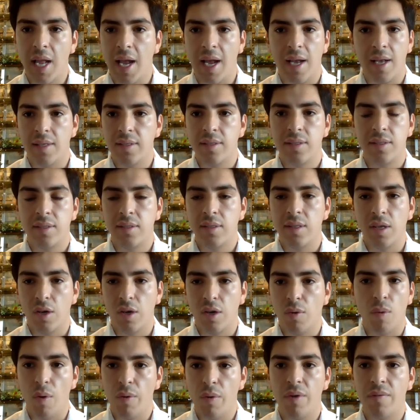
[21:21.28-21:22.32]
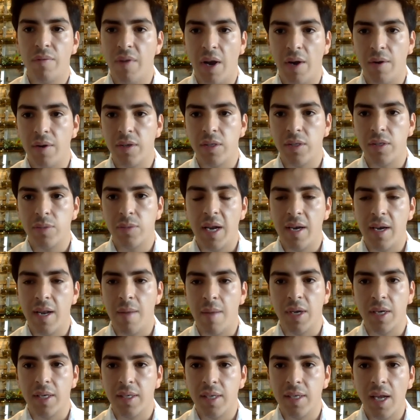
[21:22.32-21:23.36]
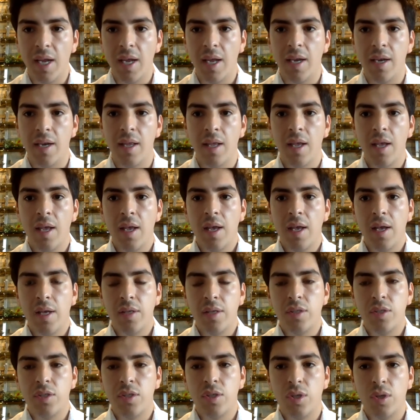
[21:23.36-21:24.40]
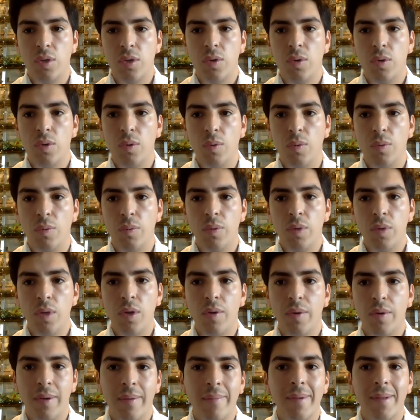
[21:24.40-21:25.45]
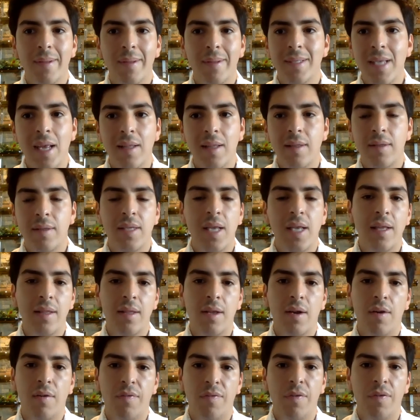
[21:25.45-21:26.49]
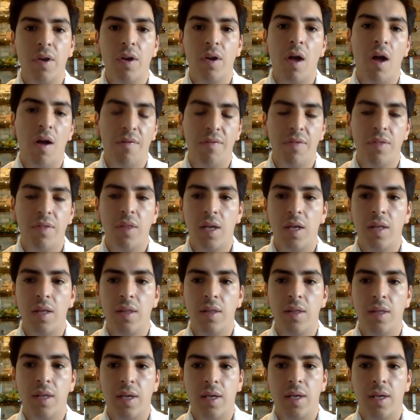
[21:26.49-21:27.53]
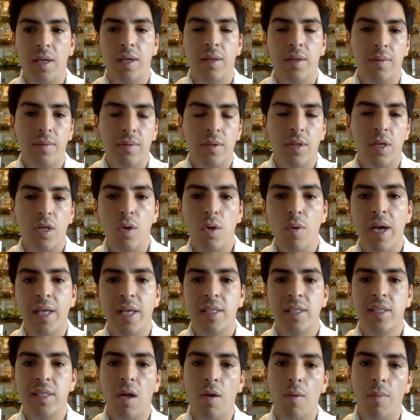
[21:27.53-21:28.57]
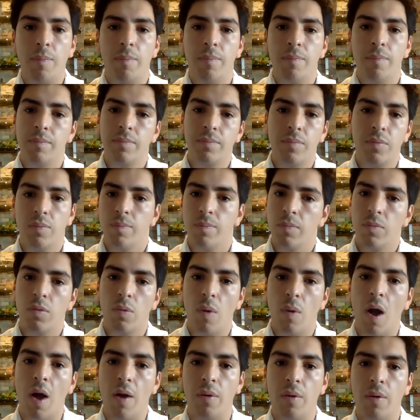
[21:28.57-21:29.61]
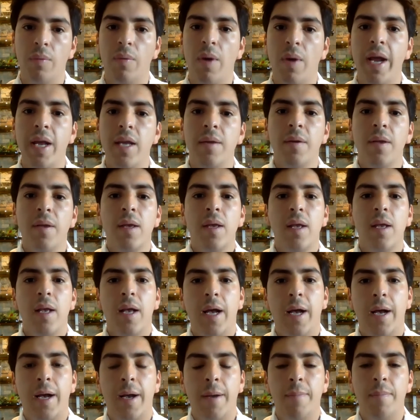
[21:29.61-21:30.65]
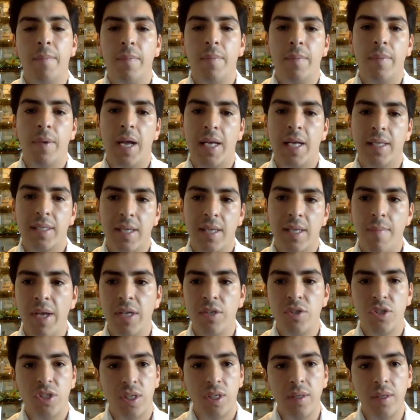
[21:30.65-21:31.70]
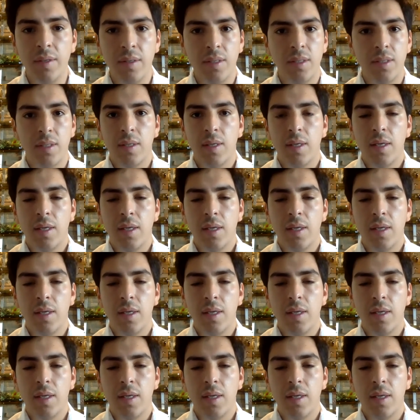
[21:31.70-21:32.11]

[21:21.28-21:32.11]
as the coronavirus pandemic did, to, you know, take, take their foot off the, the, the U S L throttle. Right. Um, as I mentioned,